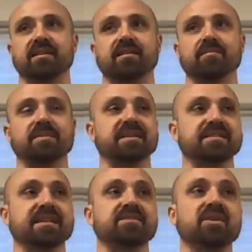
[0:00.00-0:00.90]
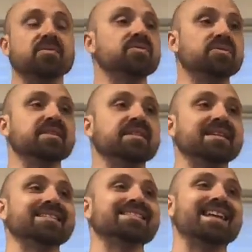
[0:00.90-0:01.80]
because they don't do the
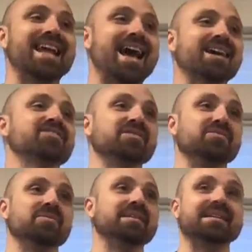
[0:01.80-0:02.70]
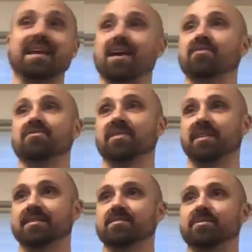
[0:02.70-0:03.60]
things that actually really count for
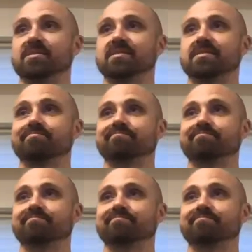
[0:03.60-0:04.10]
customers.